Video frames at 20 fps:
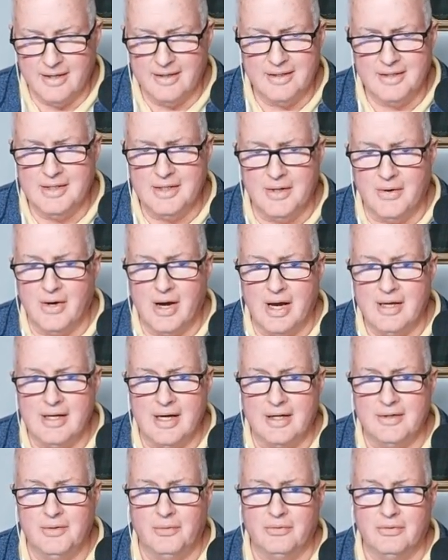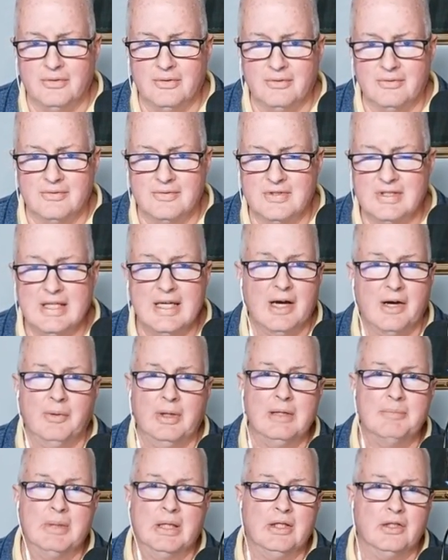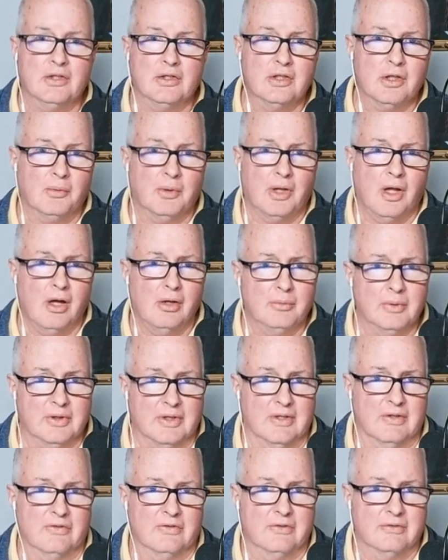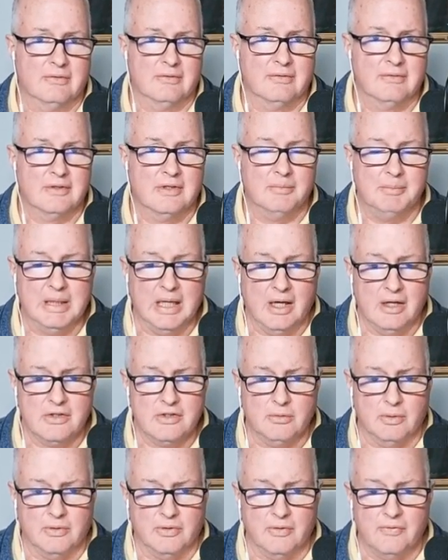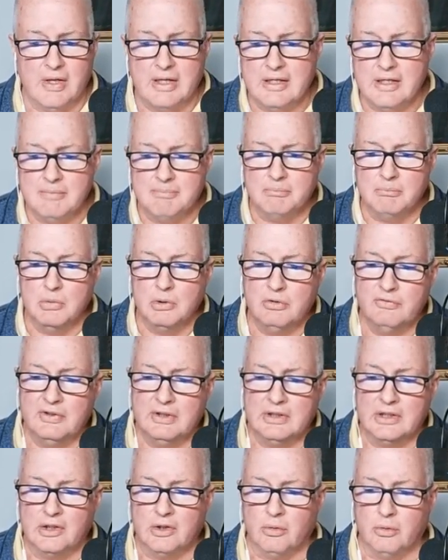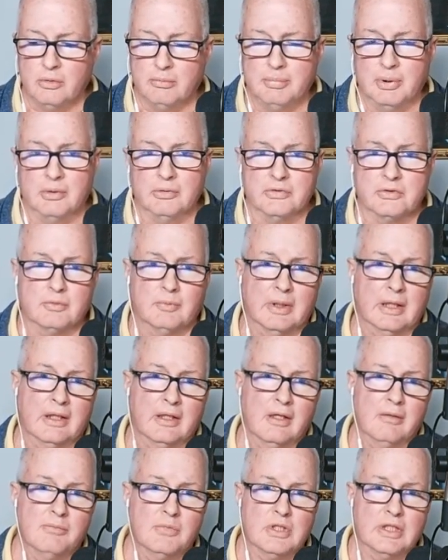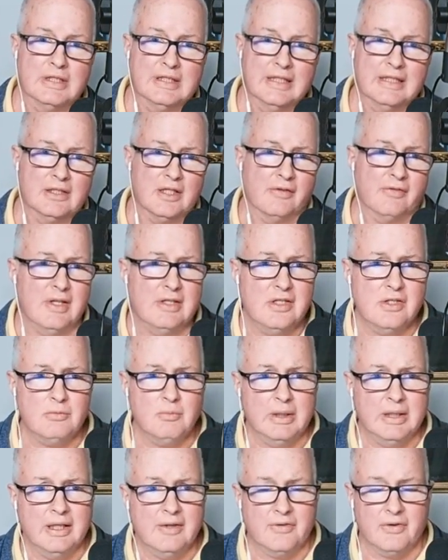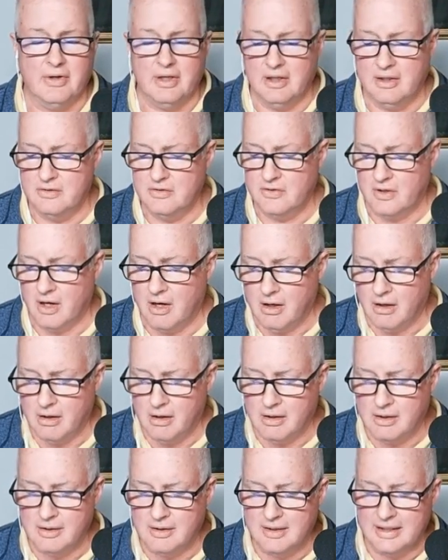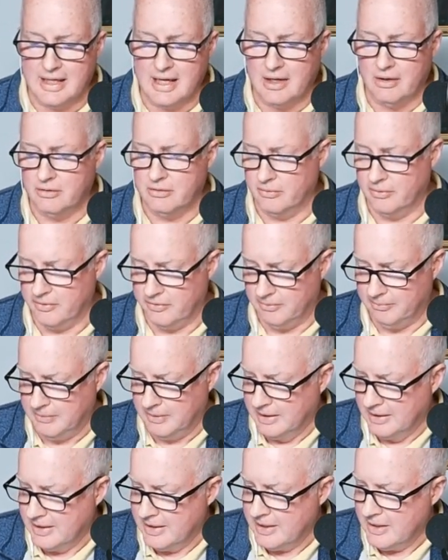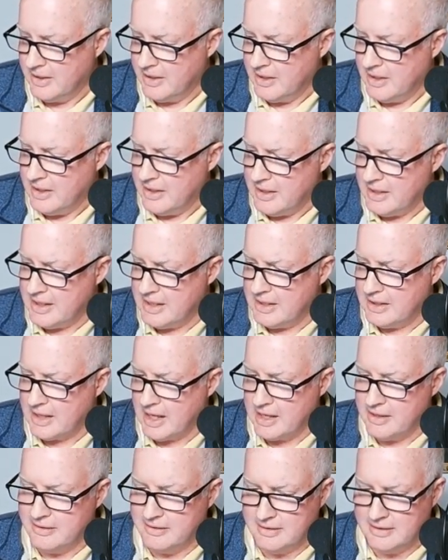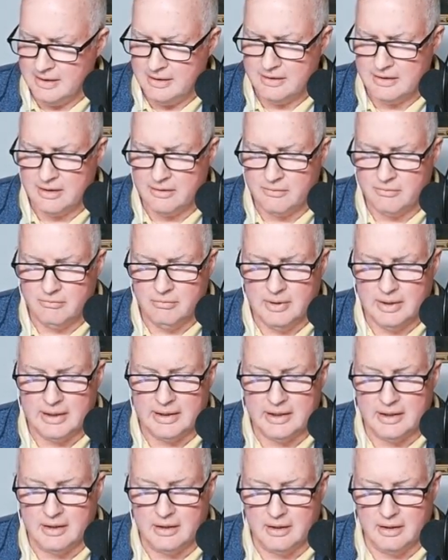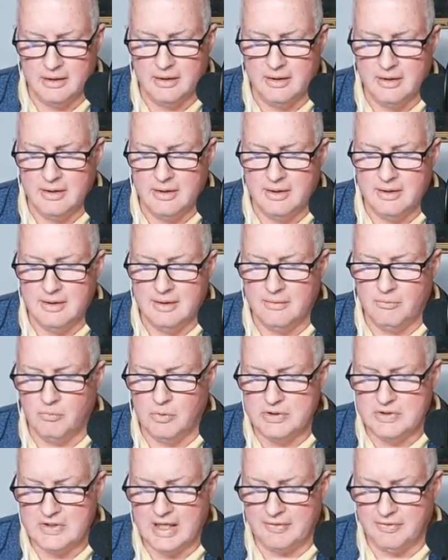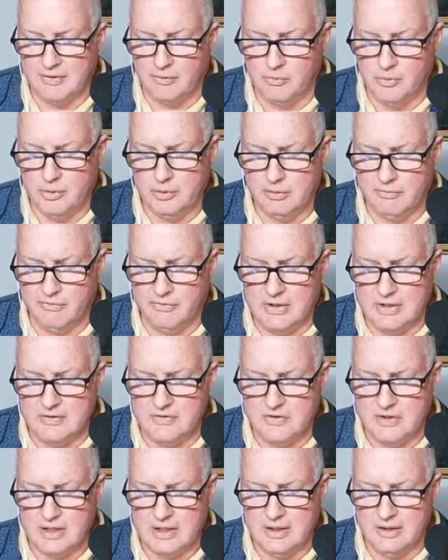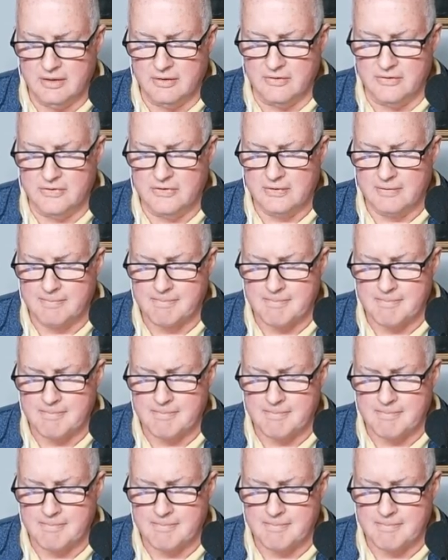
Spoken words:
I don't see how anybody could go along with this, to be honest with you. They keep moving the goalposts when it comes to TikTok. They just want to get their hands on the algorithm. And I think that really what's at the root of this is,